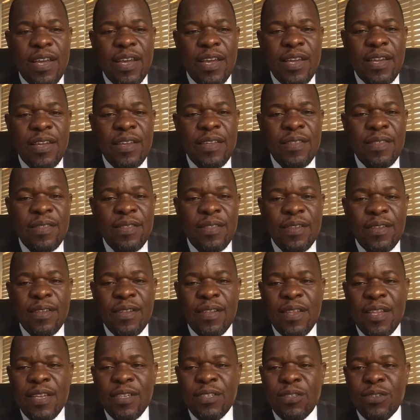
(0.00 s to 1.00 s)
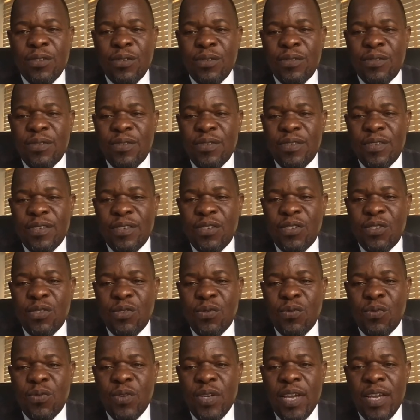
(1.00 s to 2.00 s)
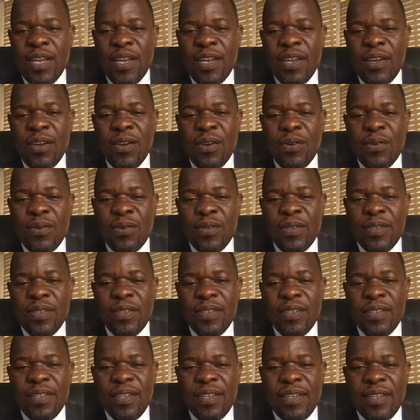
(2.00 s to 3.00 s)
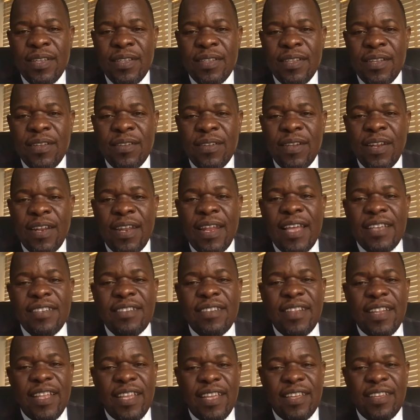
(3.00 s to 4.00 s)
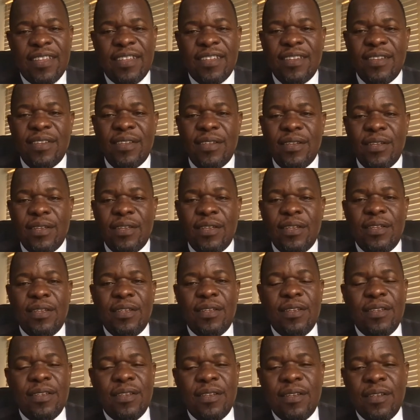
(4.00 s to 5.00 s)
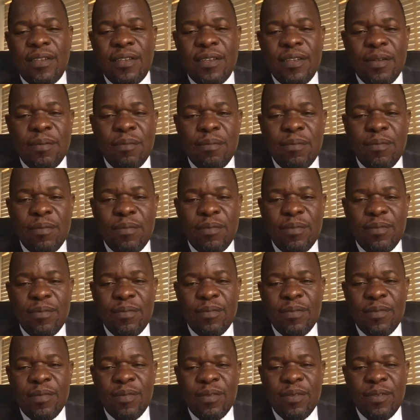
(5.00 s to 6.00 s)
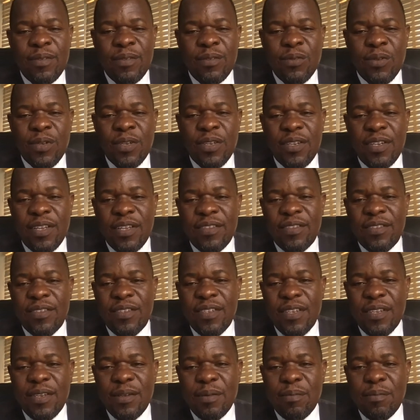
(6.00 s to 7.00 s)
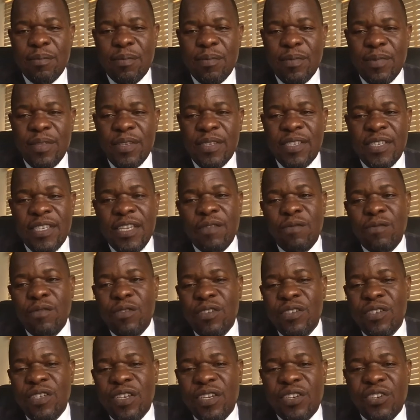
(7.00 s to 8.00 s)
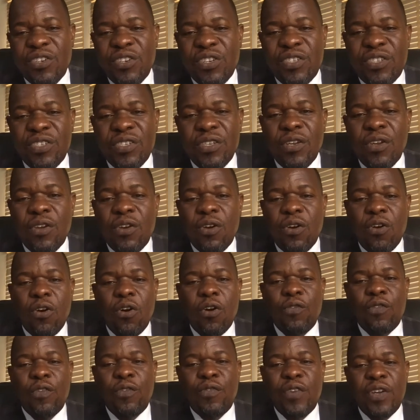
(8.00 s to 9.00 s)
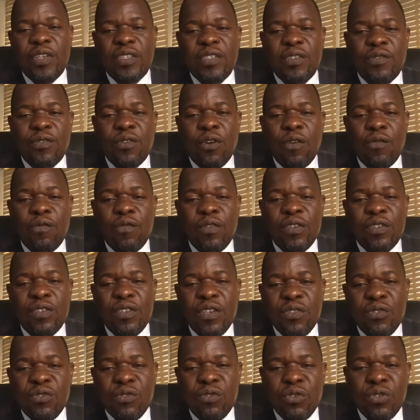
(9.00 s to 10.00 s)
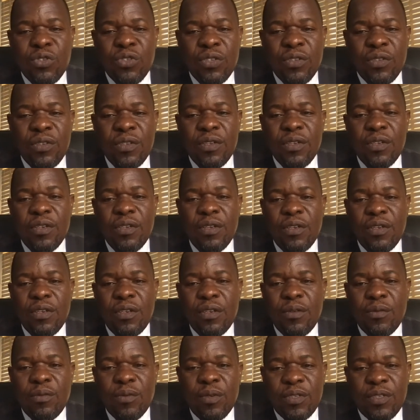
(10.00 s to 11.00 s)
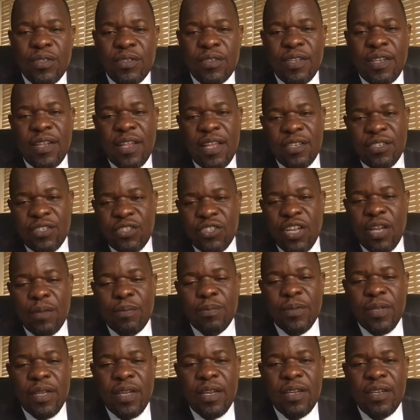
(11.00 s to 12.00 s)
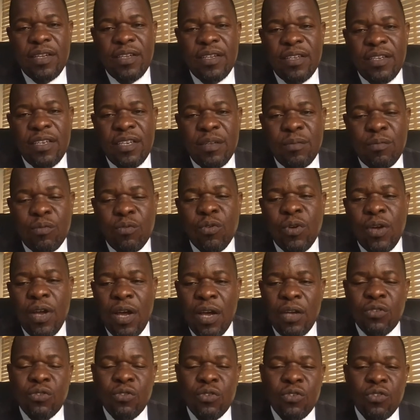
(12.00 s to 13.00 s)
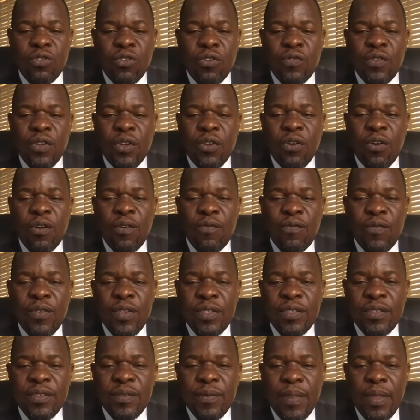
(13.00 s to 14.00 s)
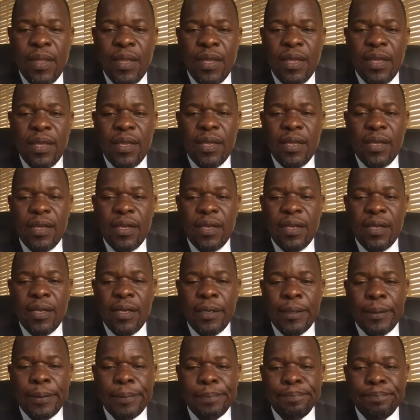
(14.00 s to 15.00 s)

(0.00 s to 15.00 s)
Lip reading: in the lecture series, we are now in the last leg, um, looking at the 7 secrets of effective conflict resolution, which is the last chapter in the book, How to Resolve a Conflict. Uh,